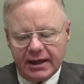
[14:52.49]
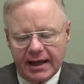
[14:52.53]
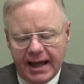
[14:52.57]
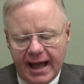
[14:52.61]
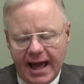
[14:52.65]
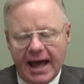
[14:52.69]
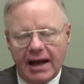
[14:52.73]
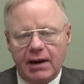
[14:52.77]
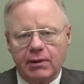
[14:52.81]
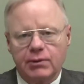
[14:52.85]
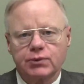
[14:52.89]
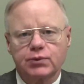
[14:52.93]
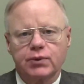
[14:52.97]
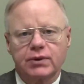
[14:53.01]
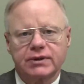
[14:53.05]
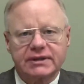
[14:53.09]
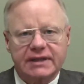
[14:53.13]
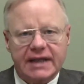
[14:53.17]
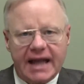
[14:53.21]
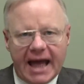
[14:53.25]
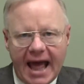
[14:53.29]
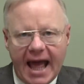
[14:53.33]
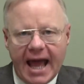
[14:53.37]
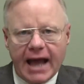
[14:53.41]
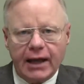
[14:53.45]
Adams was
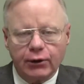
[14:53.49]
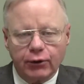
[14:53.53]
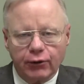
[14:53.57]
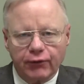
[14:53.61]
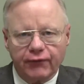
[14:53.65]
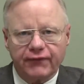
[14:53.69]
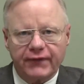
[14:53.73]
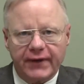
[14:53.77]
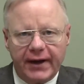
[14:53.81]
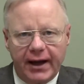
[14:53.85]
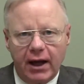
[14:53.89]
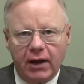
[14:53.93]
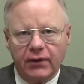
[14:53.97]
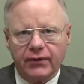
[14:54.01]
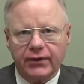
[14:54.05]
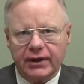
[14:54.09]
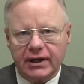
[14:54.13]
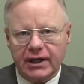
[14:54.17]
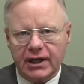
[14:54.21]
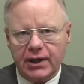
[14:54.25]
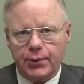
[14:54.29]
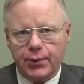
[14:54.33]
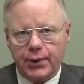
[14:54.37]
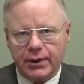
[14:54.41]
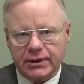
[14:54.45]
an Anglophile, that
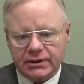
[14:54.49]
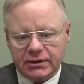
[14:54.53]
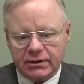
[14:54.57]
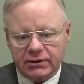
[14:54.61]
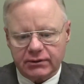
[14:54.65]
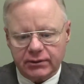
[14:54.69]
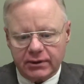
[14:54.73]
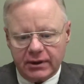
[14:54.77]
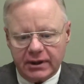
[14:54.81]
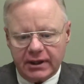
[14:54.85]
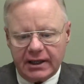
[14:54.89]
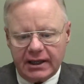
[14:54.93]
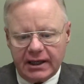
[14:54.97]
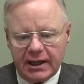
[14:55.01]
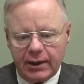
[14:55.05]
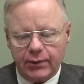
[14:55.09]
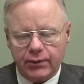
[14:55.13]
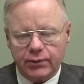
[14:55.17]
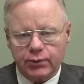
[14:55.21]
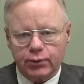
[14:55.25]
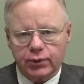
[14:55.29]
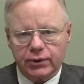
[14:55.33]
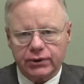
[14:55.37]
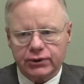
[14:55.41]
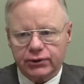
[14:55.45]
he
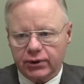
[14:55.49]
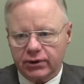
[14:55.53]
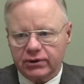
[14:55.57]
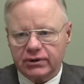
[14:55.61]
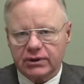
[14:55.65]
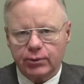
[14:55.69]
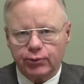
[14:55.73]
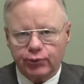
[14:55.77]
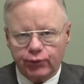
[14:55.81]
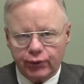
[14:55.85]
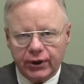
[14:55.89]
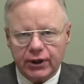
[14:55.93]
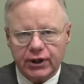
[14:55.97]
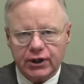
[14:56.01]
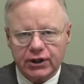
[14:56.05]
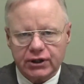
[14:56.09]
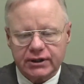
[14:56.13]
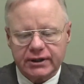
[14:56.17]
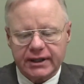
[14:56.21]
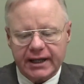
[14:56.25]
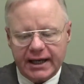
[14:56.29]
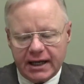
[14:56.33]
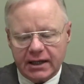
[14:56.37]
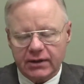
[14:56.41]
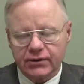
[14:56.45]
took the
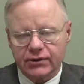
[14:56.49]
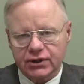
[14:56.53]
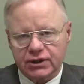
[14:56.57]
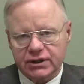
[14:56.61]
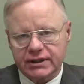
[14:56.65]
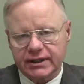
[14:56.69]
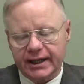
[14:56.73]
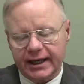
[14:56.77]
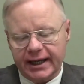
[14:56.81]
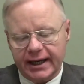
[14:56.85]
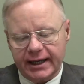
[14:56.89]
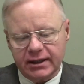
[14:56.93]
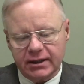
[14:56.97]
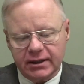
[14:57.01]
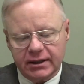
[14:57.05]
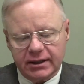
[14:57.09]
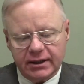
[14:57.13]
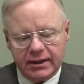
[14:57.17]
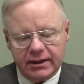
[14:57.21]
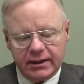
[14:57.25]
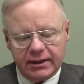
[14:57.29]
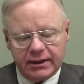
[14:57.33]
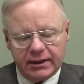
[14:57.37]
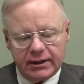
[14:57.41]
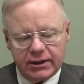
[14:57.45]
English side,
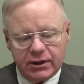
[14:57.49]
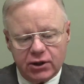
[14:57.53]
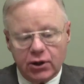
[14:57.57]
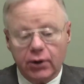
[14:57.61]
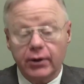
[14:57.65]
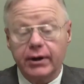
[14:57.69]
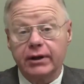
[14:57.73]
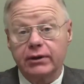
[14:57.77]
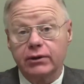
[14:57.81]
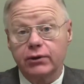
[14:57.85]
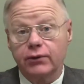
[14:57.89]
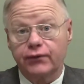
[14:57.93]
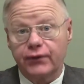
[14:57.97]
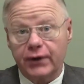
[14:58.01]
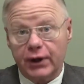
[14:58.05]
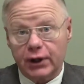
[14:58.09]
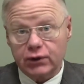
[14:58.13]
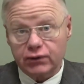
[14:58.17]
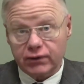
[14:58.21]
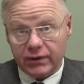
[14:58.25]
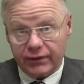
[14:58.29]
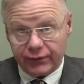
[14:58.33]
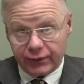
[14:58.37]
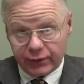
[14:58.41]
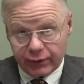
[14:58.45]
during the French
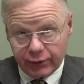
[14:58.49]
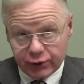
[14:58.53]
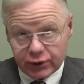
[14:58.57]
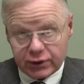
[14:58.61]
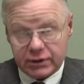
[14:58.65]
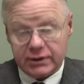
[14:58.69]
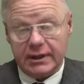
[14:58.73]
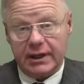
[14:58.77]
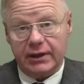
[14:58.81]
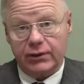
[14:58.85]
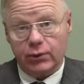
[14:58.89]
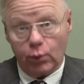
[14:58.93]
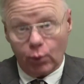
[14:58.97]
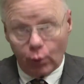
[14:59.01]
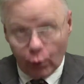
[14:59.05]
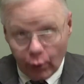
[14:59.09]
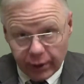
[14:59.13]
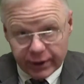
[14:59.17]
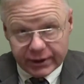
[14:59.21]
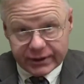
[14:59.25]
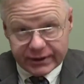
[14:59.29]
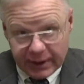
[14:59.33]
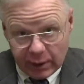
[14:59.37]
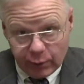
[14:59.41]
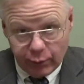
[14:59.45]
Revolution and the
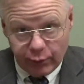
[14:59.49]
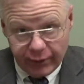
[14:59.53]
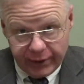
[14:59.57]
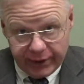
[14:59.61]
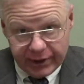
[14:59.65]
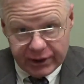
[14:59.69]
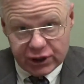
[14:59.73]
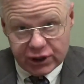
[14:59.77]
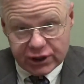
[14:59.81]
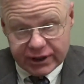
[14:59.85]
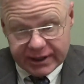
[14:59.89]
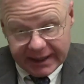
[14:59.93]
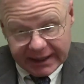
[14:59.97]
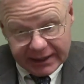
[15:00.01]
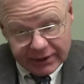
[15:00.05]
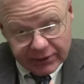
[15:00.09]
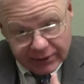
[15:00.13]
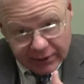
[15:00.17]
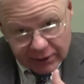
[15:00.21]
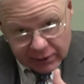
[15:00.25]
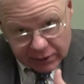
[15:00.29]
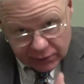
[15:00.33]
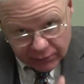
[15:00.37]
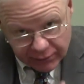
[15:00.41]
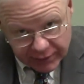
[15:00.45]
wars that were engendered
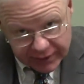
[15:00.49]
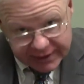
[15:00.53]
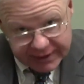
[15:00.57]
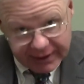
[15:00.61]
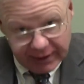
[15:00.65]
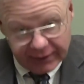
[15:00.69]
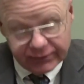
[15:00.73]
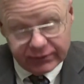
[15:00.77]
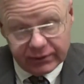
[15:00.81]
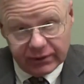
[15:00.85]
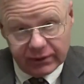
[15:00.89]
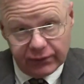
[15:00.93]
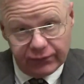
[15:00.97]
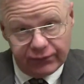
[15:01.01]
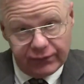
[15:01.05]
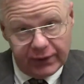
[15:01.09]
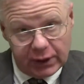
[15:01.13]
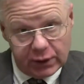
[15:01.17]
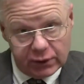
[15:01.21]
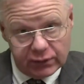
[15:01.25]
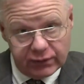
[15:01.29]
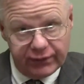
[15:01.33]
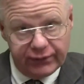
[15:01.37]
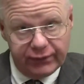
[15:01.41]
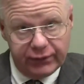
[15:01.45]
as a result of the
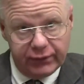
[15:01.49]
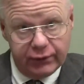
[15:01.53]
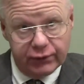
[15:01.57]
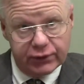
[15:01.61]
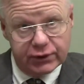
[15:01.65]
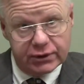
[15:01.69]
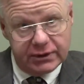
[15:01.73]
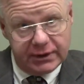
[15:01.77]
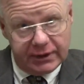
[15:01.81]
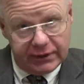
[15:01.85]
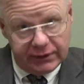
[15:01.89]
French Revolution